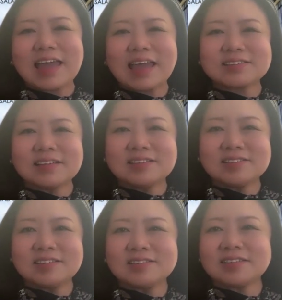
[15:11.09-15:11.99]

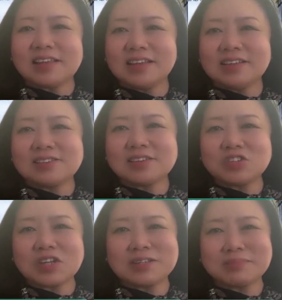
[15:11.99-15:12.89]
Excellencies, ladies and
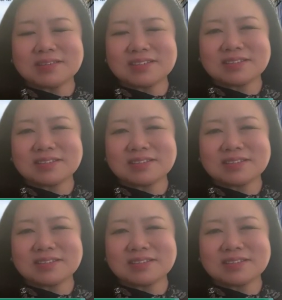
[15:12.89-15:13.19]
gentlemen,